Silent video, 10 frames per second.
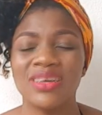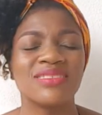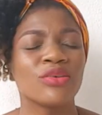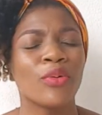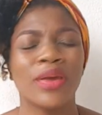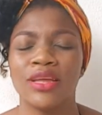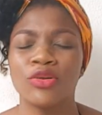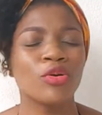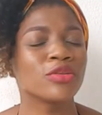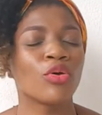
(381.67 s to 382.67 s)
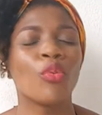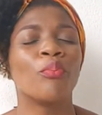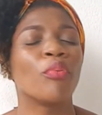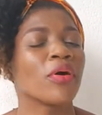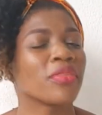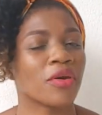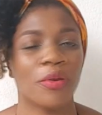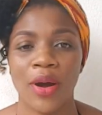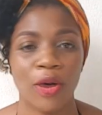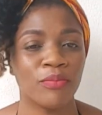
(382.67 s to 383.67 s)
it's okay, don't bother
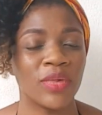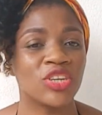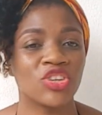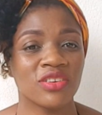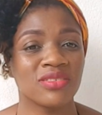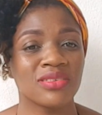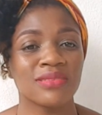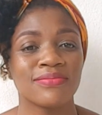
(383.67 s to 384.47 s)
about me, just